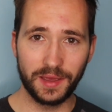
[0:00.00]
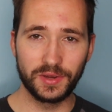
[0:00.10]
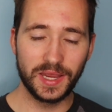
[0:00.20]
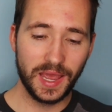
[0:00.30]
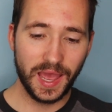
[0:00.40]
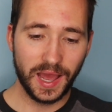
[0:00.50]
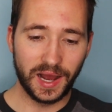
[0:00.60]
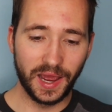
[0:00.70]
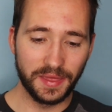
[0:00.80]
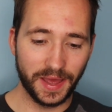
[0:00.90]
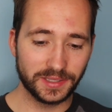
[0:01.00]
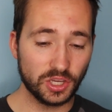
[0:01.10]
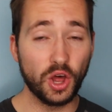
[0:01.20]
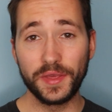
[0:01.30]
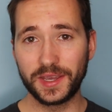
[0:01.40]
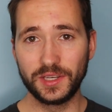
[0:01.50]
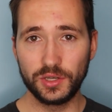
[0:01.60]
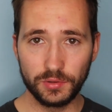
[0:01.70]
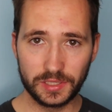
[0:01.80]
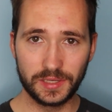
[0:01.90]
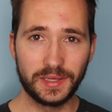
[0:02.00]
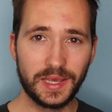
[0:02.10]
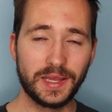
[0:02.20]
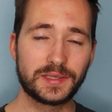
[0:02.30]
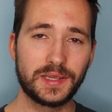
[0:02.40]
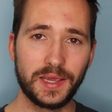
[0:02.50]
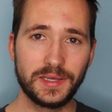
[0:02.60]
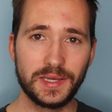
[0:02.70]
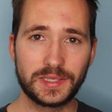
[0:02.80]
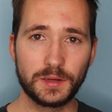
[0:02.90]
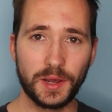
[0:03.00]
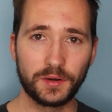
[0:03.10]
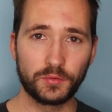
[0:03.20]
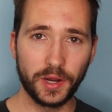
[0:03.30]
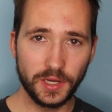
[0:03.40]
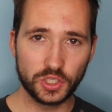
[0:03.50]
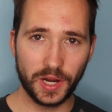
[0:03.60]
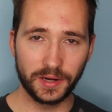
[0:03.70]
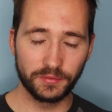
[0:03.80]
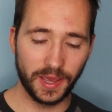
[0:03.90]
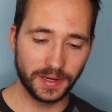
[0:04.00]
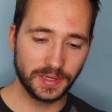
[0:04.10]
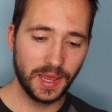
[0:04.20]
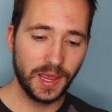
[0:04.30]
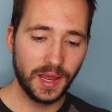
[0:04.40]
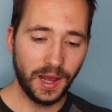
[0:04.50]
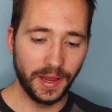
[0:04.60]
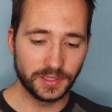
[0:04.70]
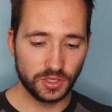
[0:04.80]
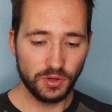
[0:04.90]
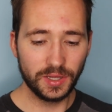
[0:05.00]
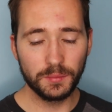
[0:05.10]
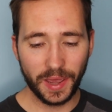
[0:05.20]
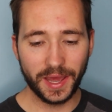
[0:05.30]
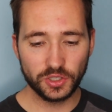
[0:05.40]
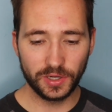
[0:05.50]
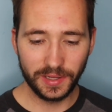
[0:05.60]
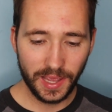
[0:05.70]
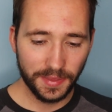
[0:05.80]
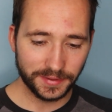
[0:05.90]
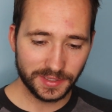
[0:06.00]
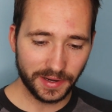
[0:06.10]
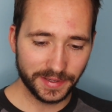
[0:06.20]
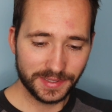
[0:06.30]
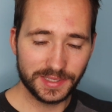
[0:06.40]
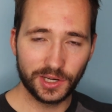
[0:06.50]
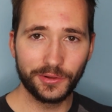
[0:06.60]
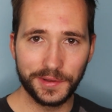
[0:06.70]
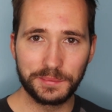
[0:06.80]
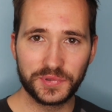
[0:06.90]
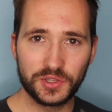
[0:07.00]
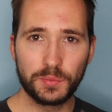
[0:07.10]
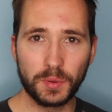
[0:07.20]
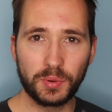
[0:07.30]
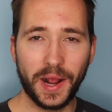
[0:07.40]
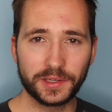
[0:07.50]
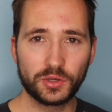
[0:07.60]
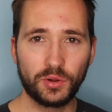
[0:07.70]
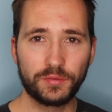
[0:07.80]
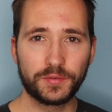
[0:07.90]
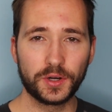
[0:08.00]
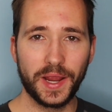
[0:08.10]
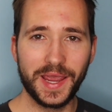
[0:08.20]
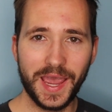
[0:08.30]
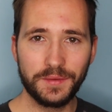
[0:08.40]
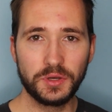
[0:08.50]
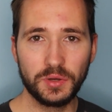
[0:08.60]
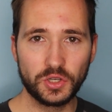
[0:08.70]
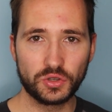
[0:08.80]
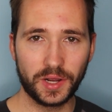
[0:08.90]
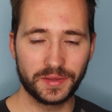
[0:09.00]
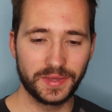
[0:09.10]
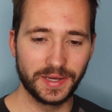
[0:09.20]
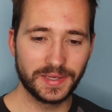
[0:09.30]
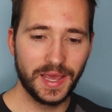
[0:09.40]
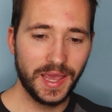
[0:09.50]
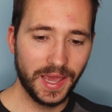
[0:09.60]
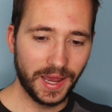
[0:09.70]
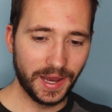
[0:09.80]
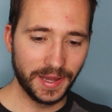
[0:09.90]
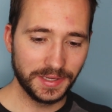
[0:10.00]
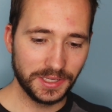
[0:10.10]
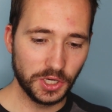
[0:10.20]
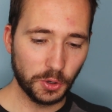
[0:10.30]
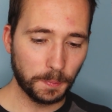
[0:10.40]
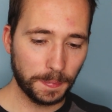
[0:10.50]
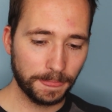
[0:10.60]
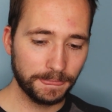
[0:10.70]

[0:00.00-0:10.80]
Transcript: heavy, and that's all they can do to get a decent amount of range out of that. And so you can imagine that's not necessarily super practical for a heavy duty truck that, you know,